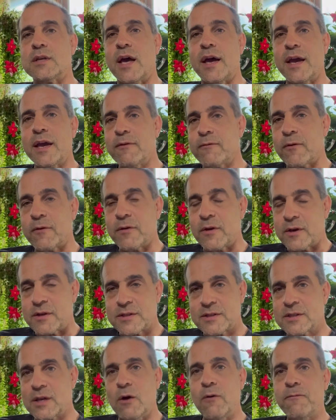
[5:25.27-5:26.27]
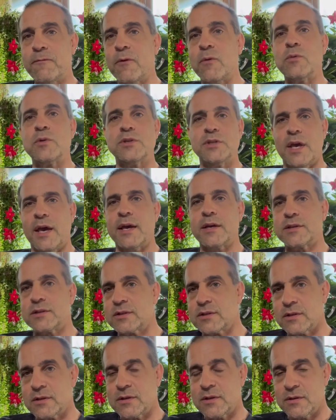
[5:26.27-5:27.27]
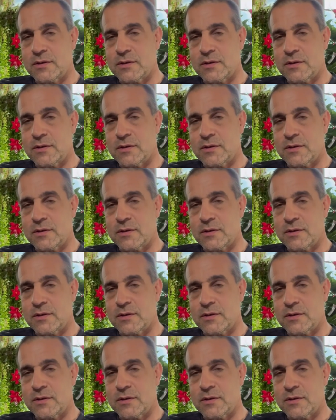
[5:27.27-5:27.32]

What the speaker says: I have a cell phone text